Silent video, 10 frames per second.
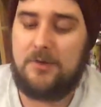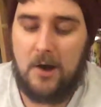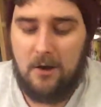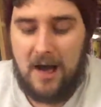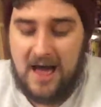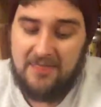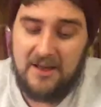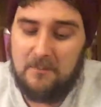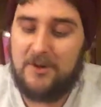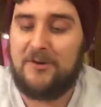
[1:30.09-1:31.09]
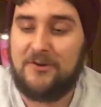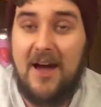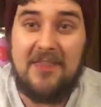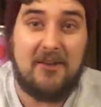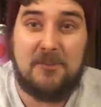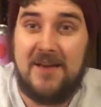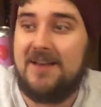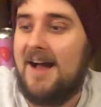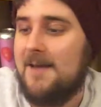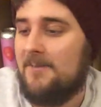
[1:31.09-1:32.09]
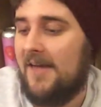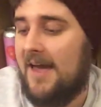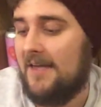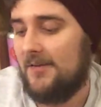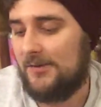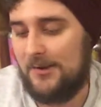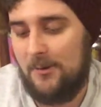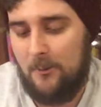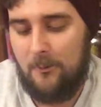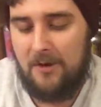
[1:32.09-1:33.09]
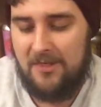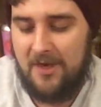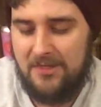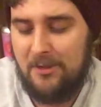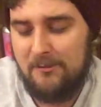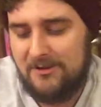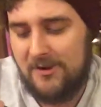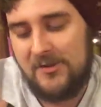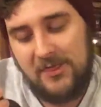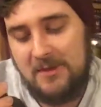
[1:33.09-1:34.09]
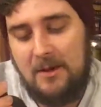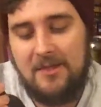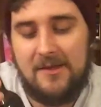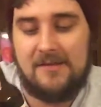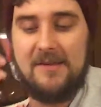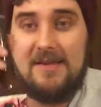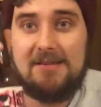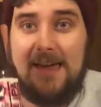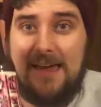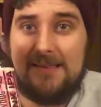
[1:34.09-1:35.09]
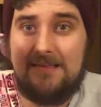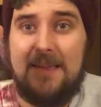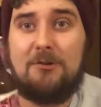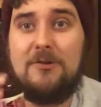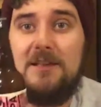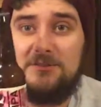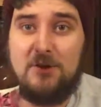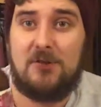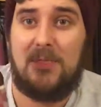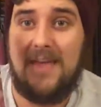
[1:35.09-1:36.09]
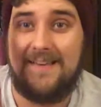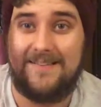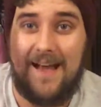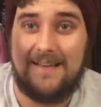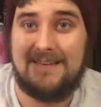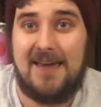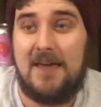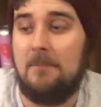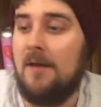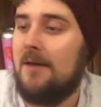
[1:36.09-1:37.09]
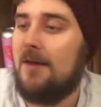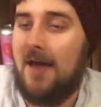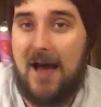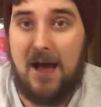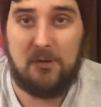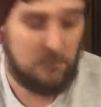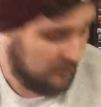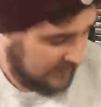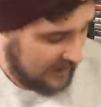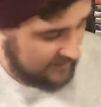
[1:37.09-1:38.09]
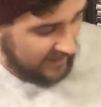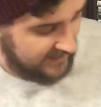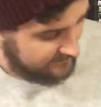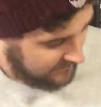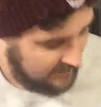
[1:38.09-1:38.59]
So I think I'm going to try this pink IPA. So the, the, other interesting thing about this is it is literally just the exact same as Punk IPA.